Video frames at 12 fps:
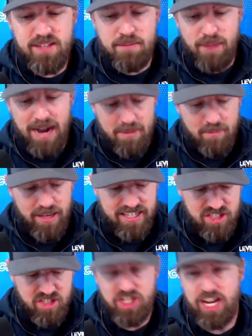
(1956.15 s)
my
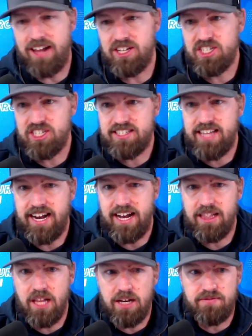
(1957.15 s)
biggest challenge is that I
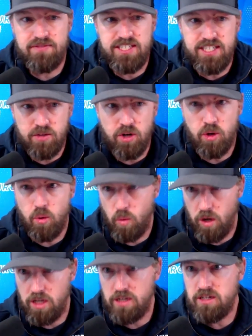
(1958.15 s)
love 0 to
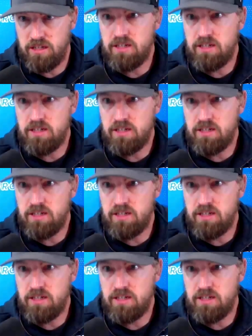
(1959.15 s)
1.